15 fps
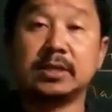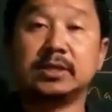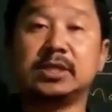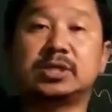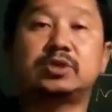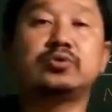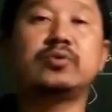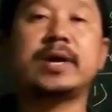
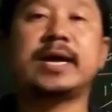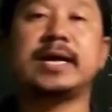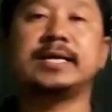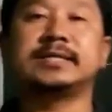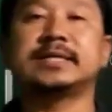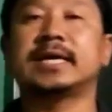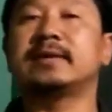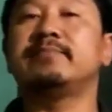These two
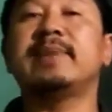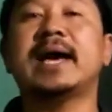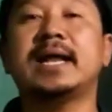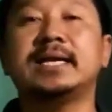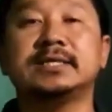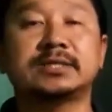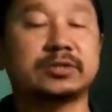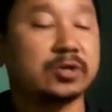ends are
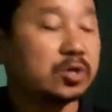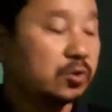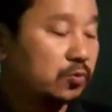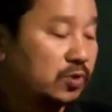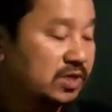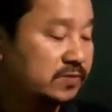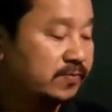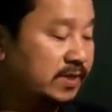balanced,
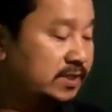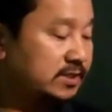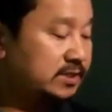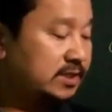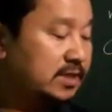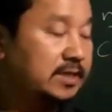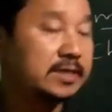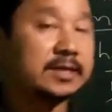which
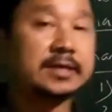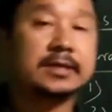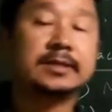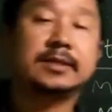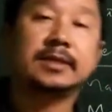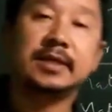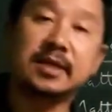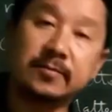means
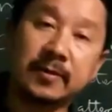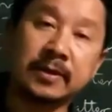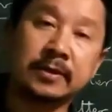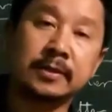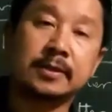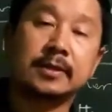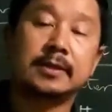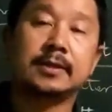
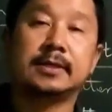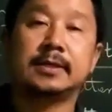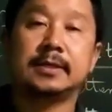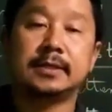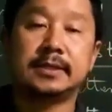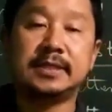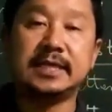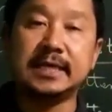even
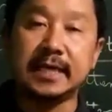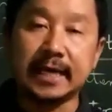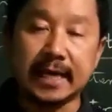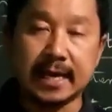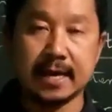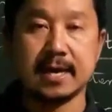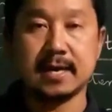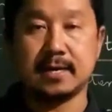the
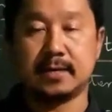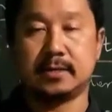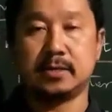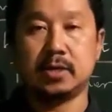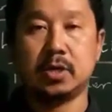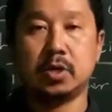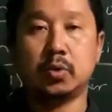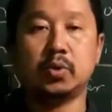air,
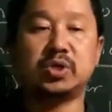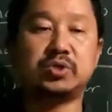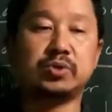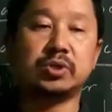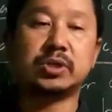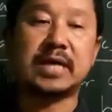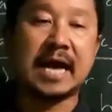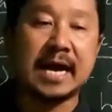which
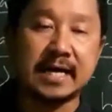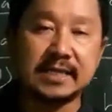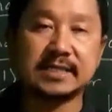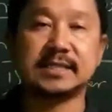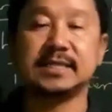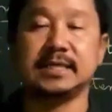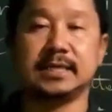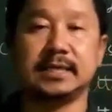you can't
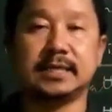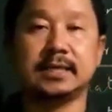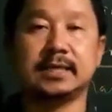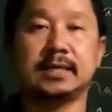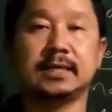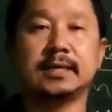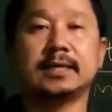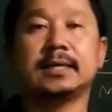see,
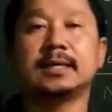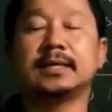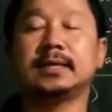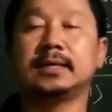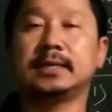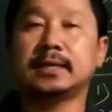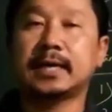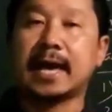
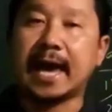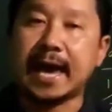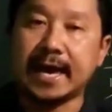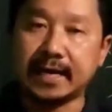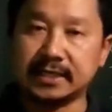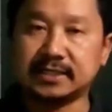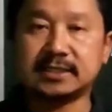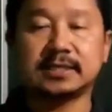
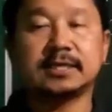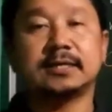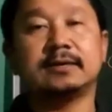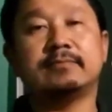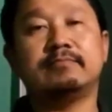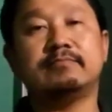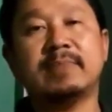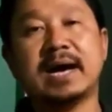has
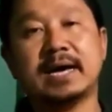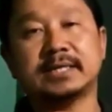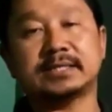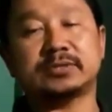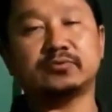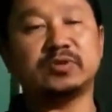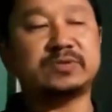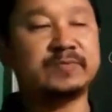
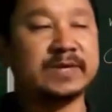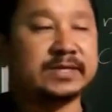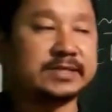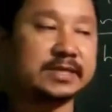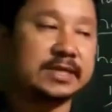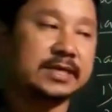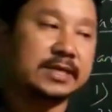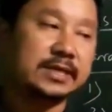mass, which
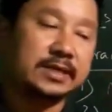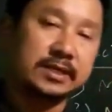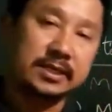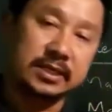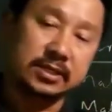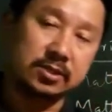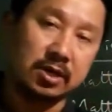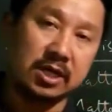means
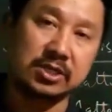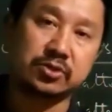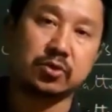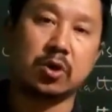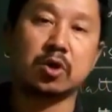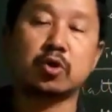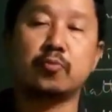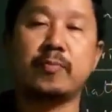it
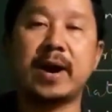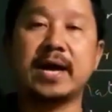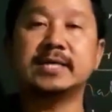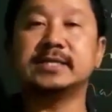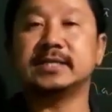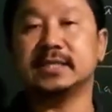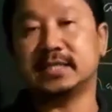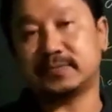also
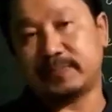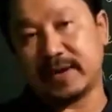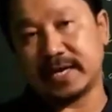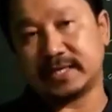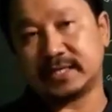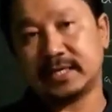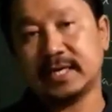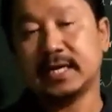occupies
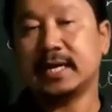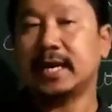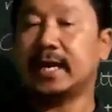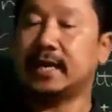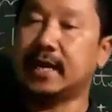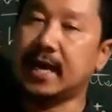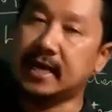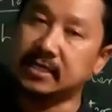space
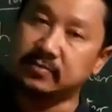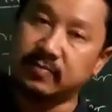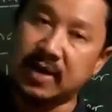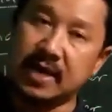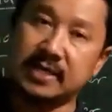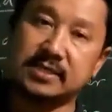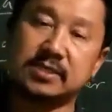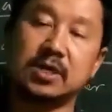and has
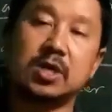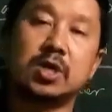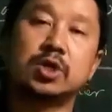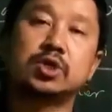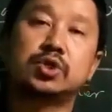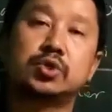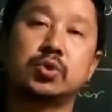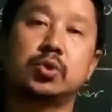mass,
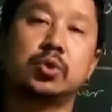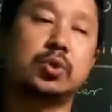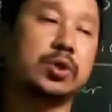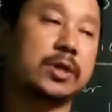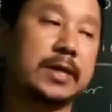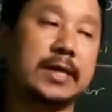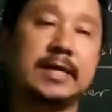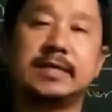so
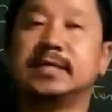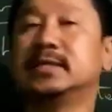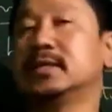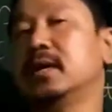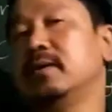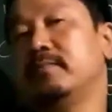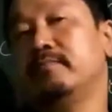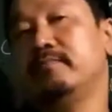it is
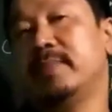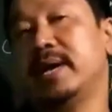a matter.